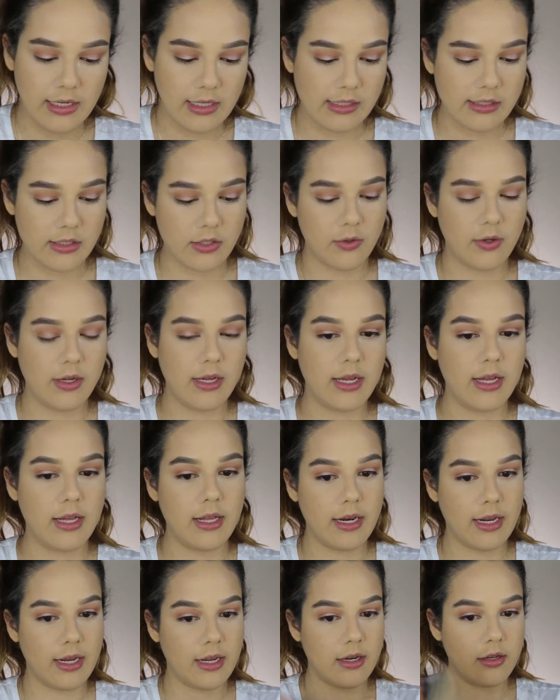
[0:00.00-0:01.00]
Let's go
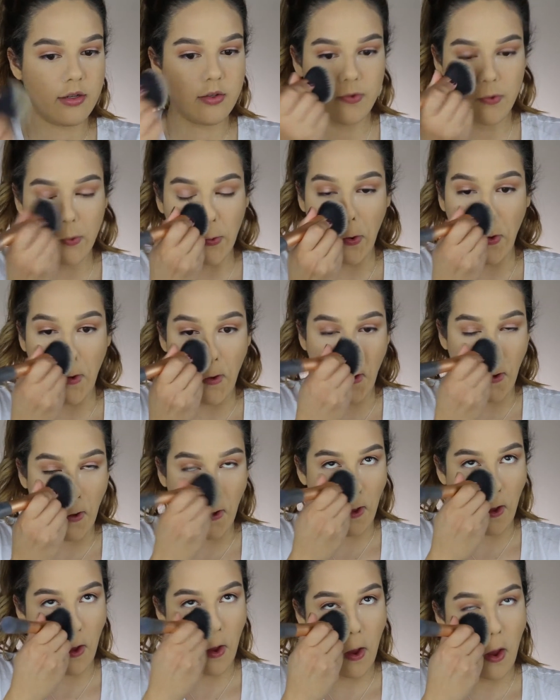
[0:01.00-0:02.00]
ahead and use,
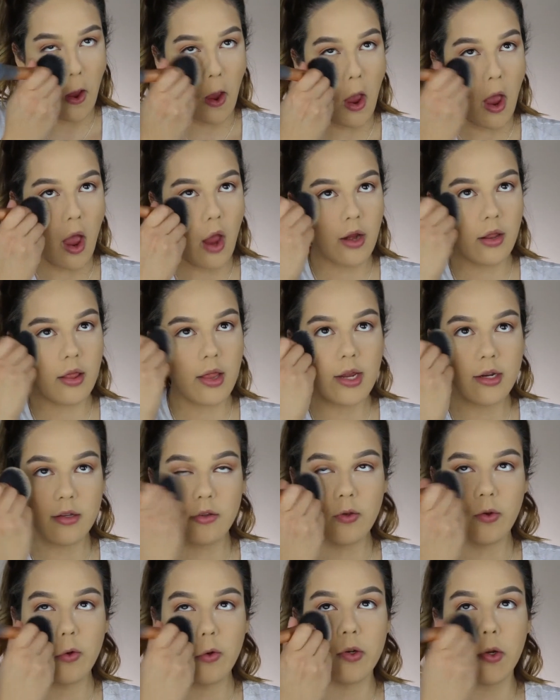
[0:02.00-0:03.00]
I like
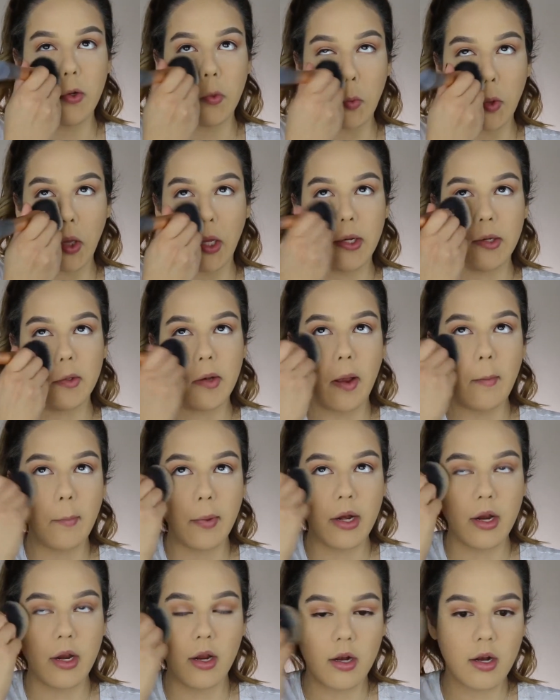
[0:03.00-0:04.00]
to just like dab
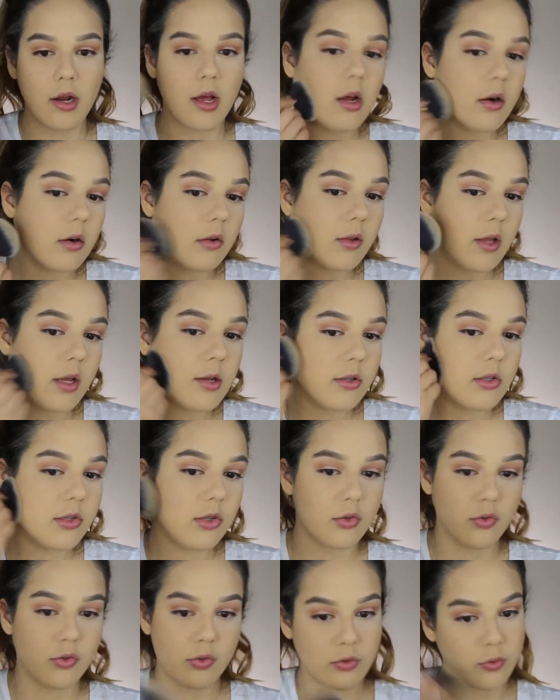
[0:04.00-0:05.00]
it in. I don't like
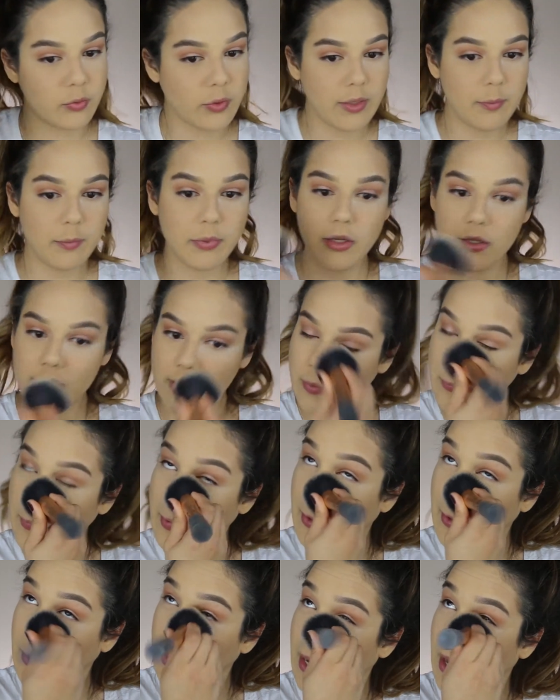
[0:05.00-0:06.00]
to sweep because I
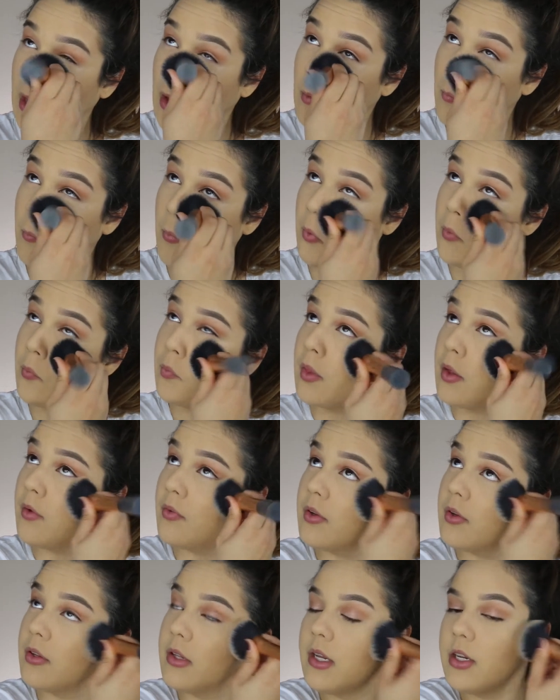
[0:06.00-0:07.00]
feel that I'll move the
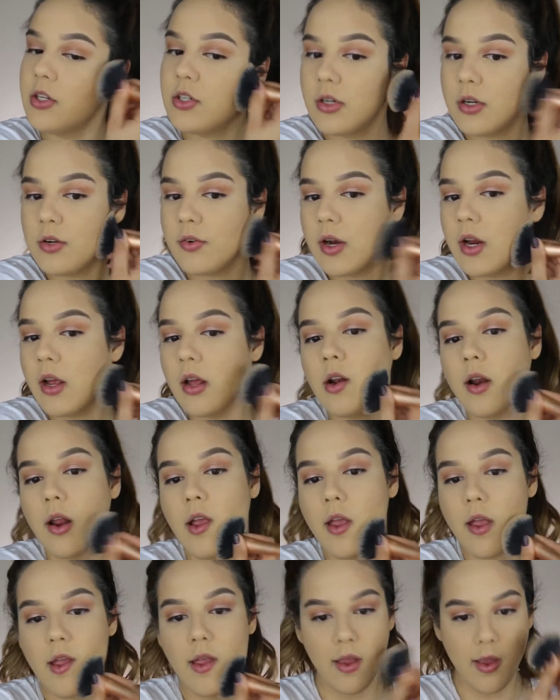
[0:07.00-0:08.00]
foundation around.
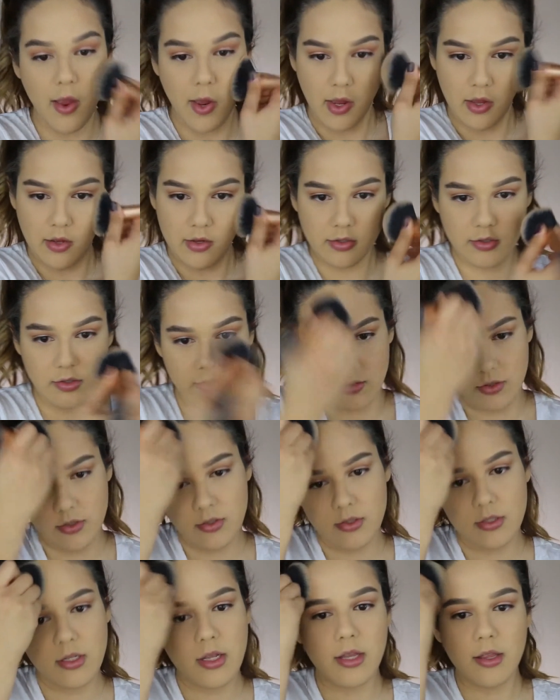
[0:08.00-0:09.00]
So
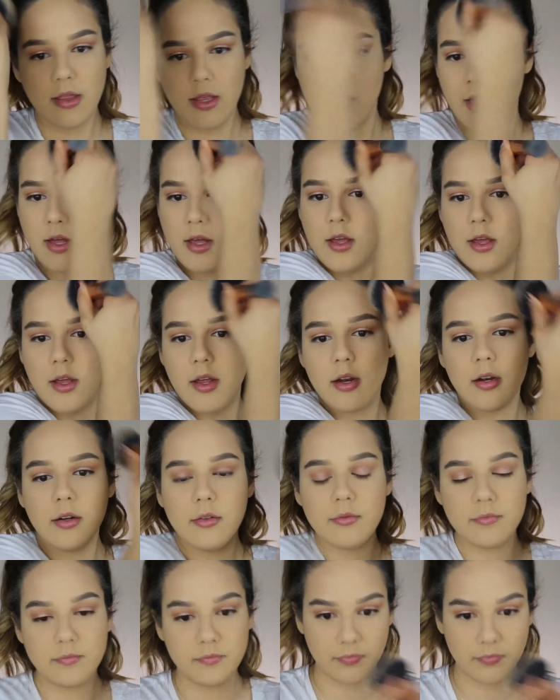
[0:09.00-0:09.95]
just like that.